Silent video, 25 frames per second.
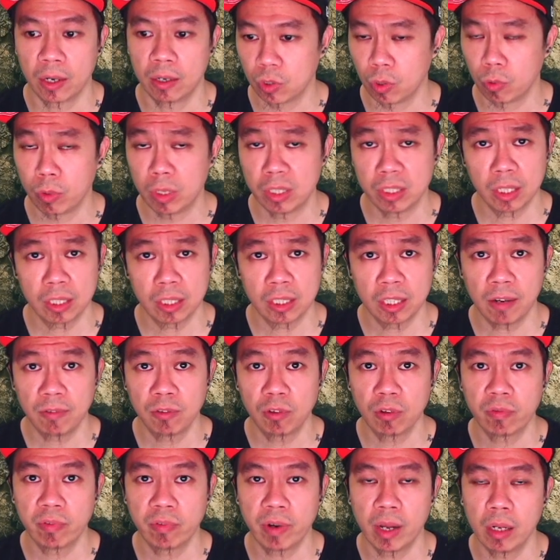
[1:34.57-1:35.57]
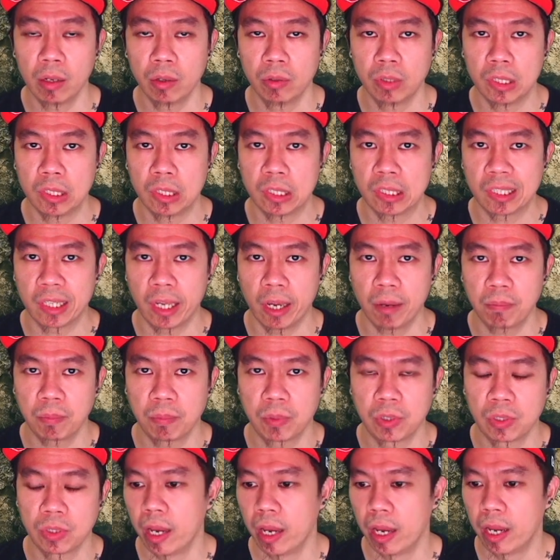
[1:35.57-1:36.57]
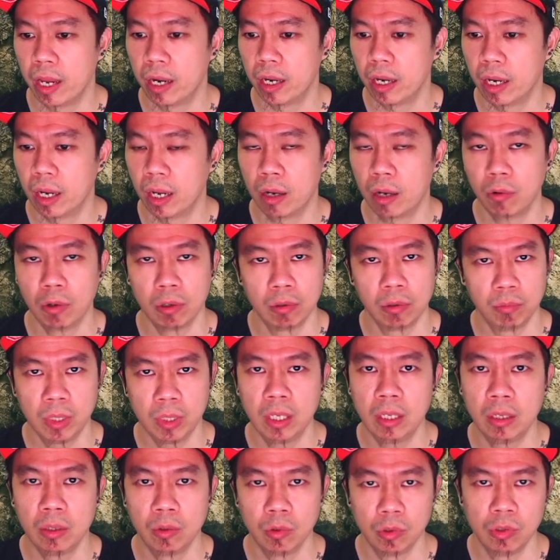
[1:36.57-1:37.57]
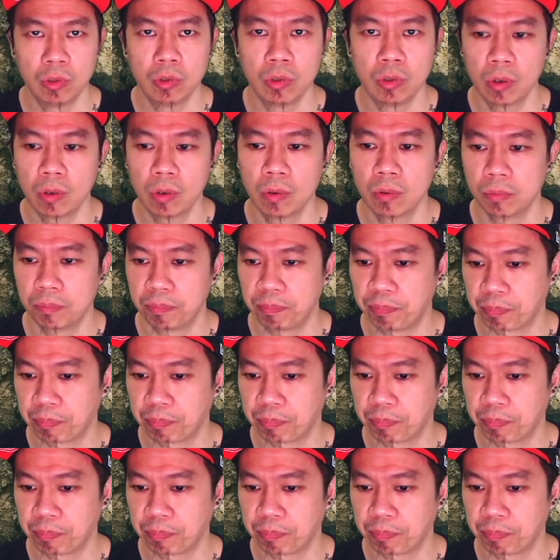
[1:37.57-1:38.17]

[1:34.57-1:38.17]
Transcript: So we'll just have to follow these steps and we'll be good to go.